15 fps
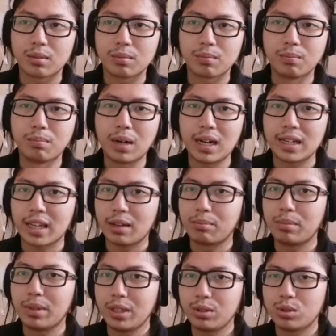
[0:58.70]
bah can
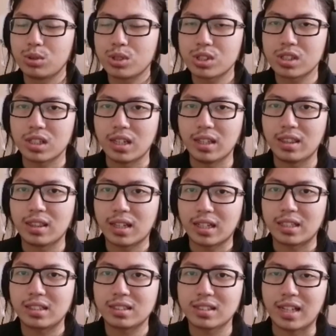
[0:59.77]
be used in that
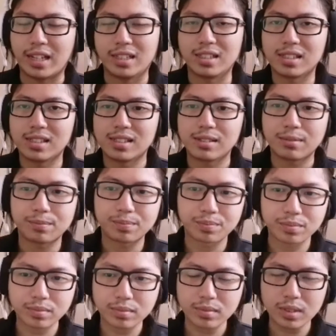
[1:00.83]
sense.
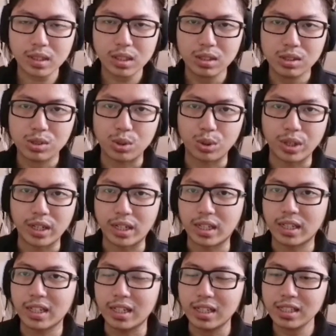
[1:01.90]
So in
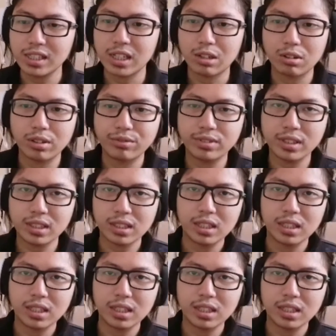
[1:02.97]
English, however,